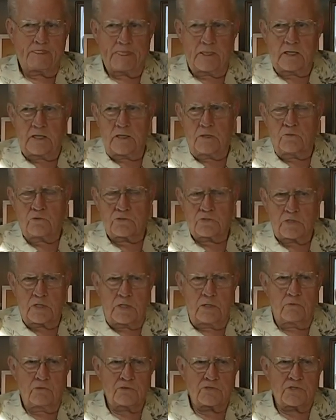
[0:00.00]
he
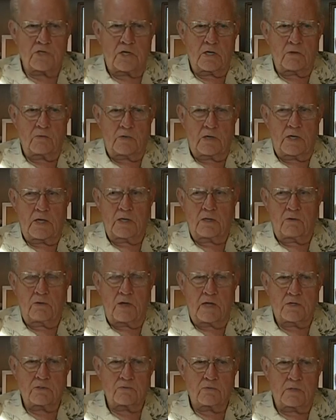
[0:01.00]
was there when I
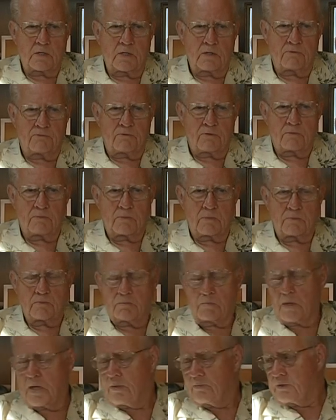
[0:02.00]
graduated from
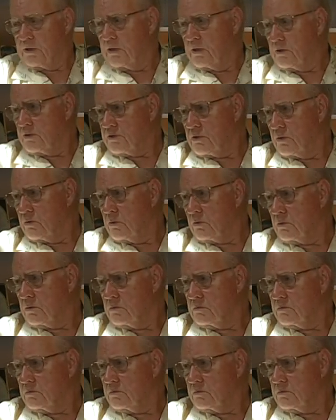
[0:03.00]
Bombardier School.